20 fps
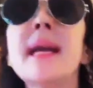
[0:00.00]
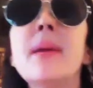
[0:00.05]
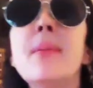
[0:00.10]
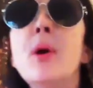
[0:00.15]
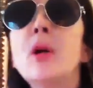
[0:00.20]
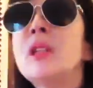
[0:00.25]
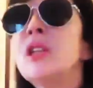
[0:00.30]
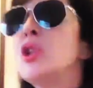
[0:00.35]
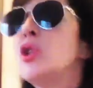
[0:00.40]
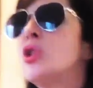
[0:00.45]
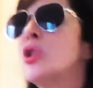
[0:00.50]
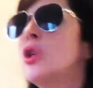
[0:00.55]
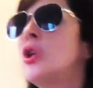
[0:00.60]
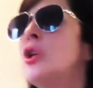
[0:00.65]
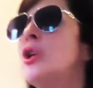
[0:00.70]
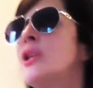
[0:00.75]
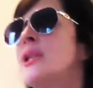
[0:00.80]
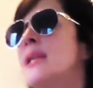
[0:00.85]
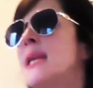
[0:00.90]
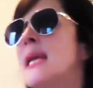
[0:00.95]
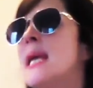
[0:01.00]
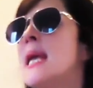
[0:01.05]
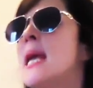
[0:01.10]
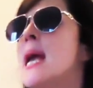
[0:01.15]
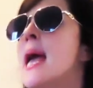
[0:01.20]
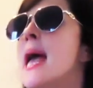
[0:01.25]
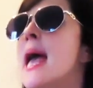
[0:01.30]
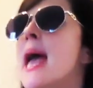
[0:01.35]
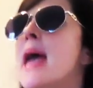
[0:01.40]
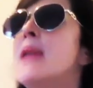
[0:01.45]
them on a journey
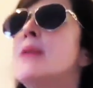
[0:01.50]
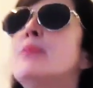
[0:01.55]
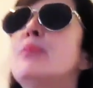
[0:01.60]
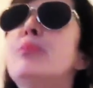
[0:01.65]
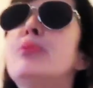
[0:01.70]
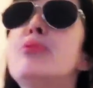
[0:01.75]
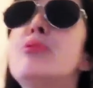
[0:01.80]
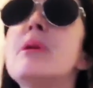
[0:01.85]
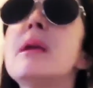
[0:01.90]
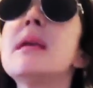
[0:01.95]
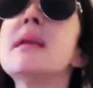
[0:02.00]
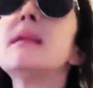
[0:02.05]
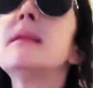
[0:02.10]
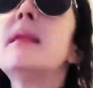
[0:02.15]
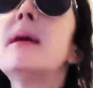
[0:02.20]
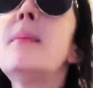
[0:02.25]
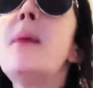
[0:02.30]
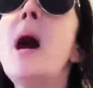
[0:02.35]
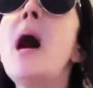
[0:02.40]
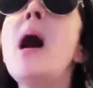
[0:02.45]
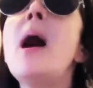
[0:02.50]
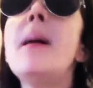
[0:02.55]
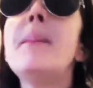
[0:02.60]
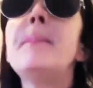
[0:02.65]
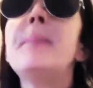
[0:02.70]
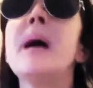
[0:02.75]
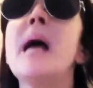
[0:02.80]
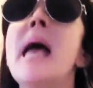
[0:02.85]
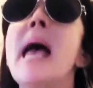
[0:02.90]
and bring them up,